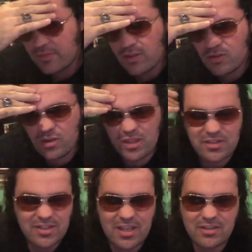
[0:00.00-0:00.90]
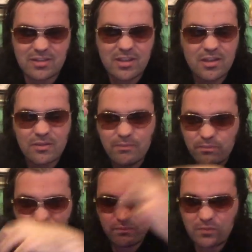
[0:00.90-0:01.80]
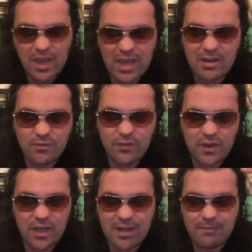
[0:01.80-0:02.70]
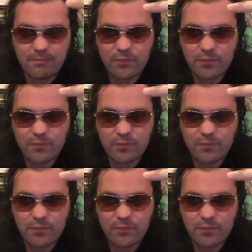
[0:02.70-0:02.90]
So you could say, out of